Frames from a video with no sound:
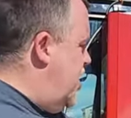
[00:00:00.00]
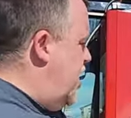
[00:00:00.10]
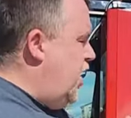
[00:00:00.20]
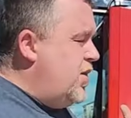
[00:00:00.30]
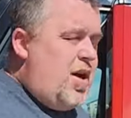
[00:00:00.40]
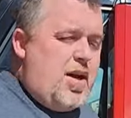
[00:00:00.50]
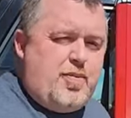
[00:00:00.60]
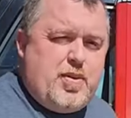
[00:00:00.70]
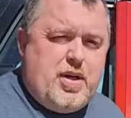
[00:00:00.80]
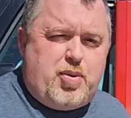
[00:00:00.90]
a lot of
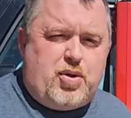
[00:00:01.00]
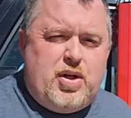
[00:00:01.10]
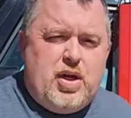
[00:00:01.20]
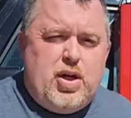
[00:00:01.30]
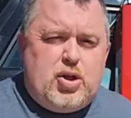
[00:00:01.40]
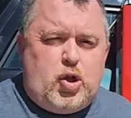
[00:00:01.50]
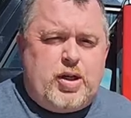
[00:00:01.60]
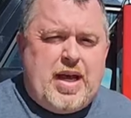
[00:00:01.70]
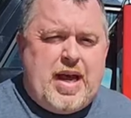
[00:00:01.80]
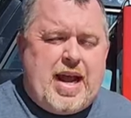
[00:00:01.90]
people look
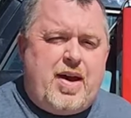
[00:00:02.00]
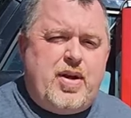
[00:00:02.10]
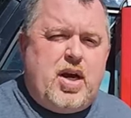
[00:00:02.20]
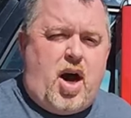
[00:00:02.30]
at having